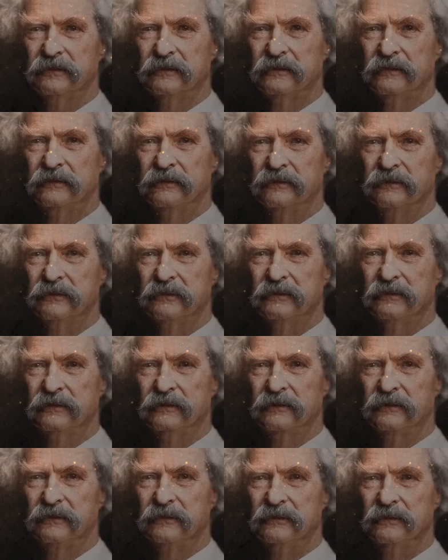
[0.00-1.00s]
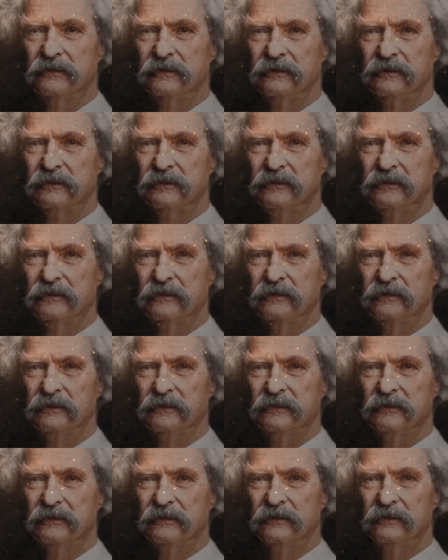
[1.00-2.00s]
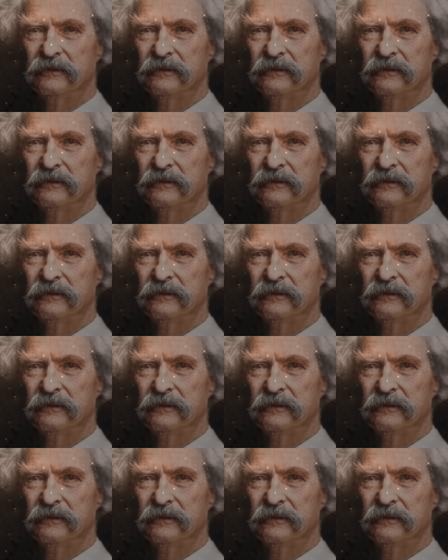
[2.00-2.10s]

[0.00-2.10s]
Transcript: No one is speaking in this clip.